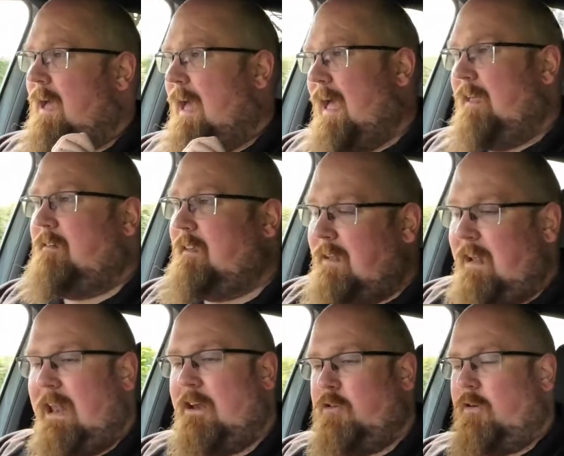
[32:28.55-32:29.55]
As an
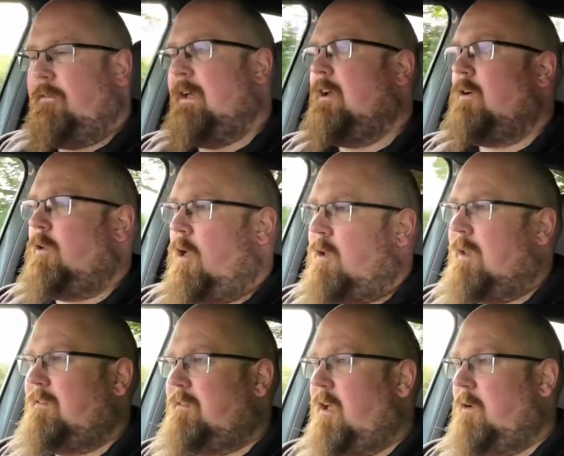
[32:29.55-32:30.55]
electric vehicle on
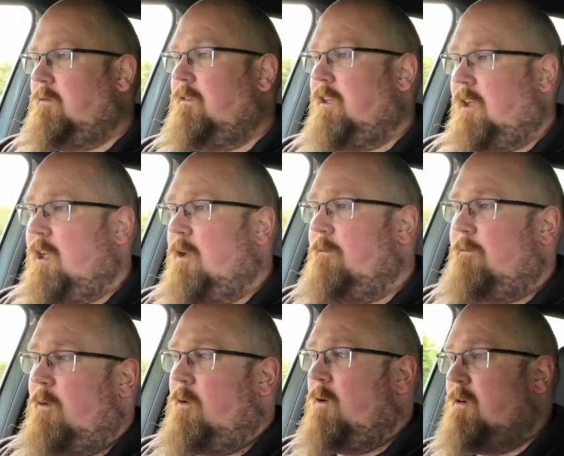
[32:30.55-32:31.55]
its own, the
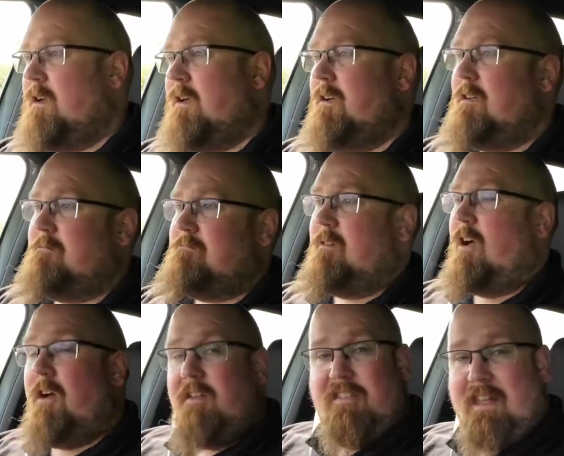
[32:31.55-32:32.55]
Q4,
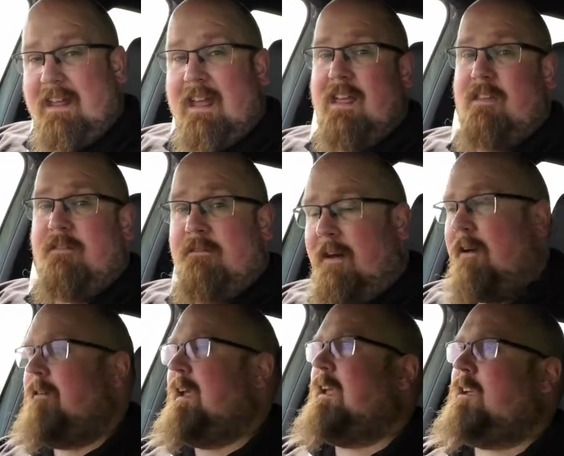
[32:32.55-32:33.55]
I think, is
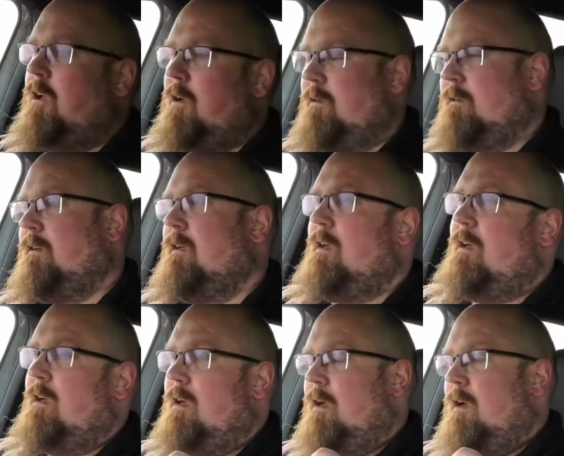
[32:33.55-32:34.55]
very good.
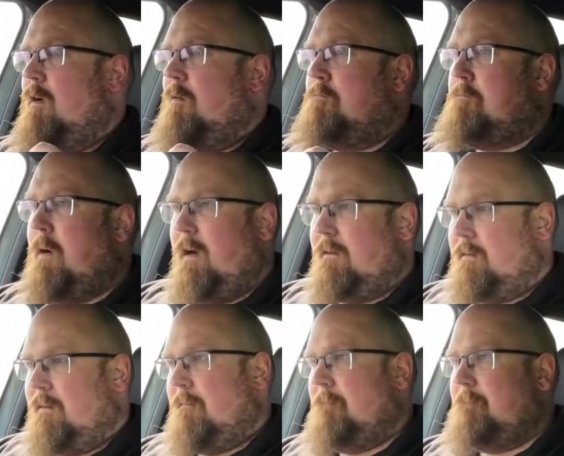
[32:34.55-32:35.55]

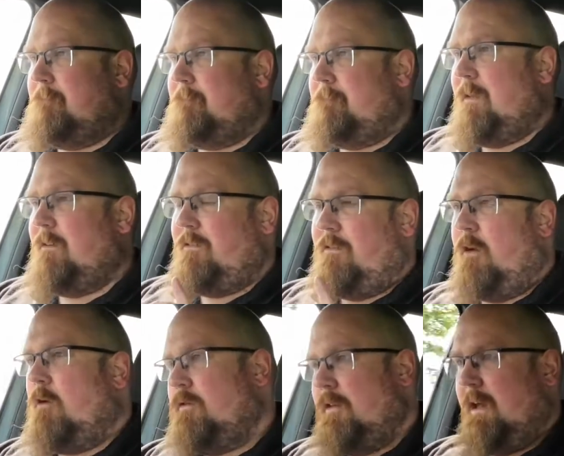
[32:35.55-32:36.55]
But there's
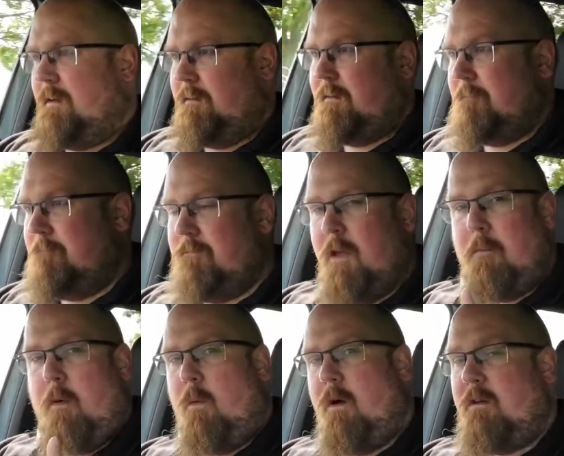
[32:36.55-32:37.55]
two things.
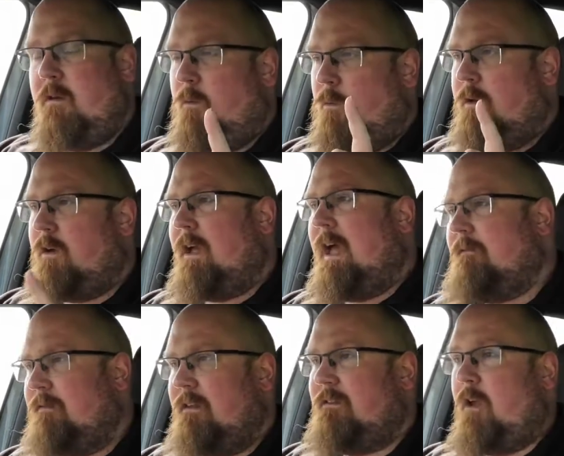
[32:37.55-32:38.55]
Number one, would I
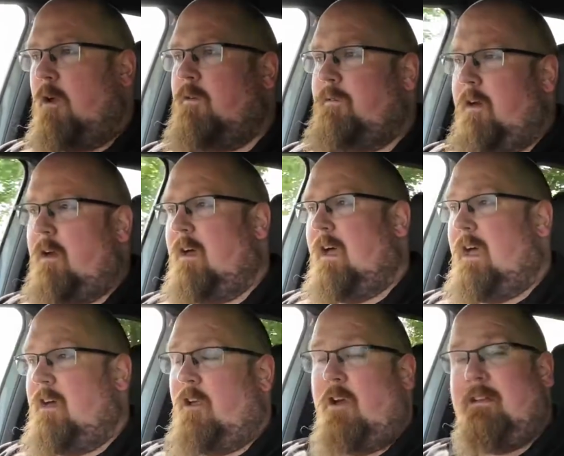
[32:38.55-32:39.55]
have this over
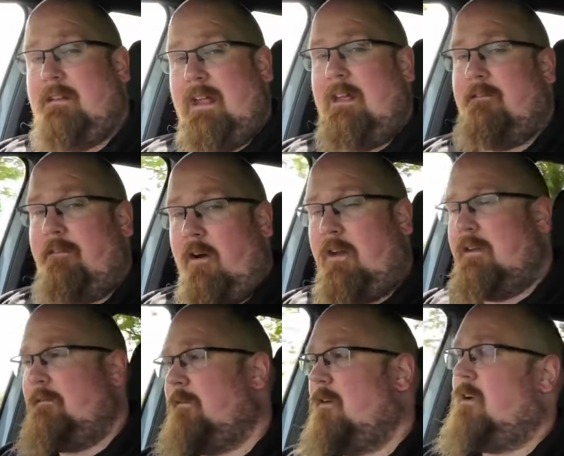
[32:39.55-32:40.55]
an
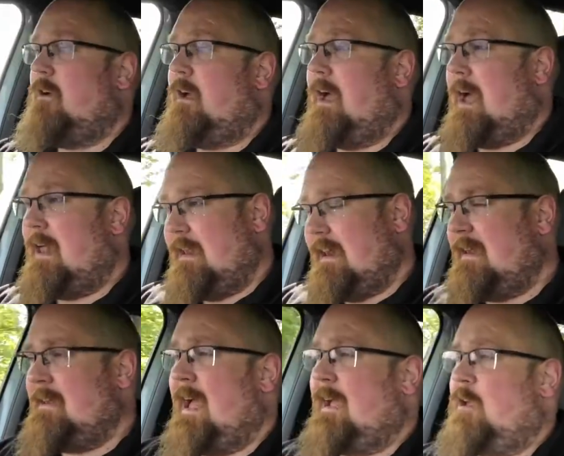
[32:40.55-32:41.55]
ID5 and an
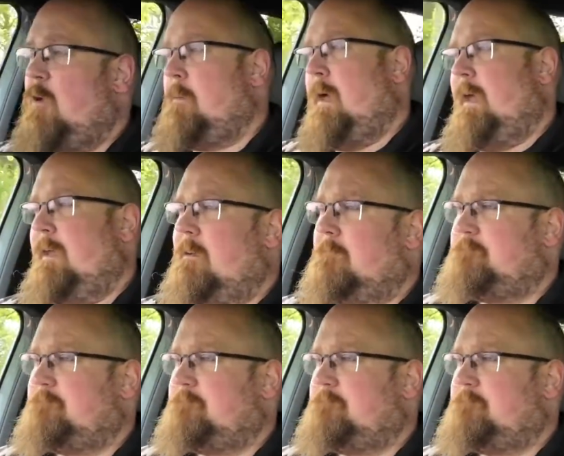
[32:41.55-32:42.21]
Enyaq Coupe?